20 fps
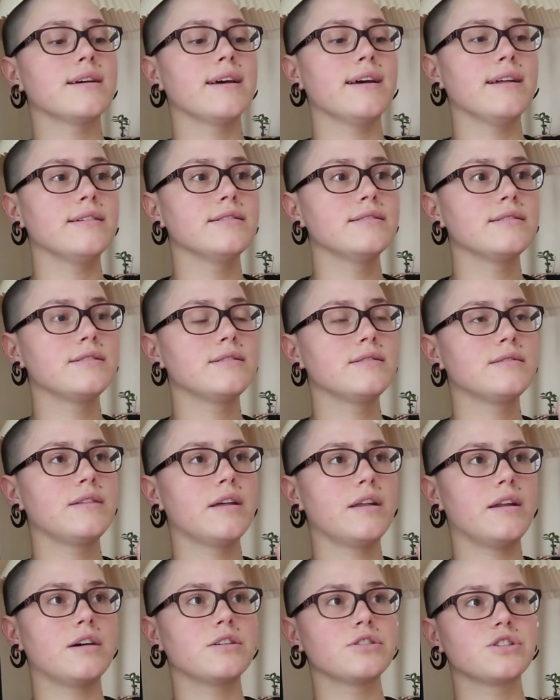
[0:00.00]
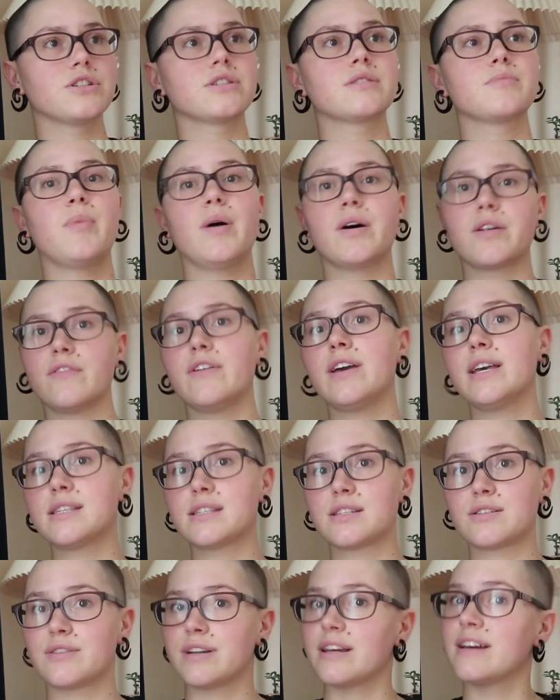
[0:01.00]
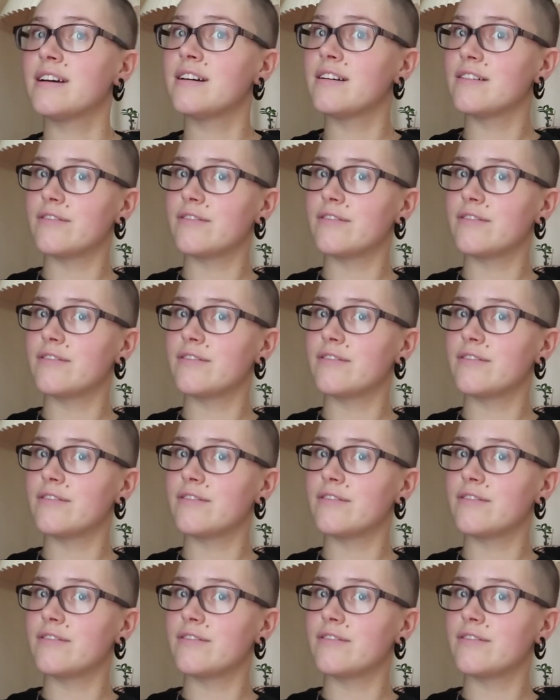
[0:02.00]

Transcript: and that are just part of history.